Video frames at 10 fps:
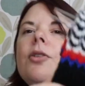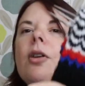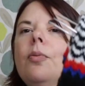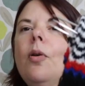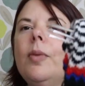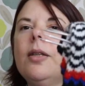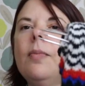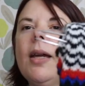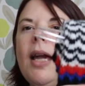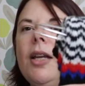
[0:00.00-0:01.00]
So the problem is that
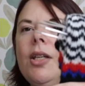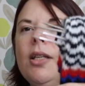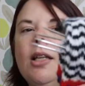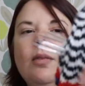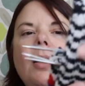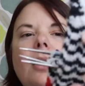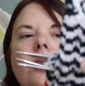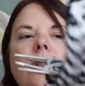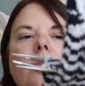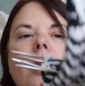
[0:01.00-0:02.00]
my gauge is a little bit
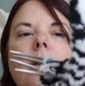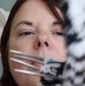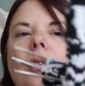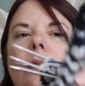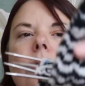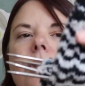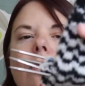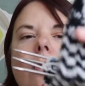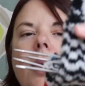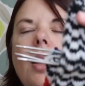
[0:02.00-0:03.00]
looser, but I'm sure once
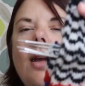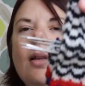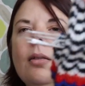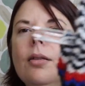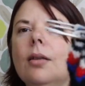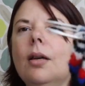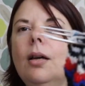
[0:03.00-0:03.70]
they're on my hands,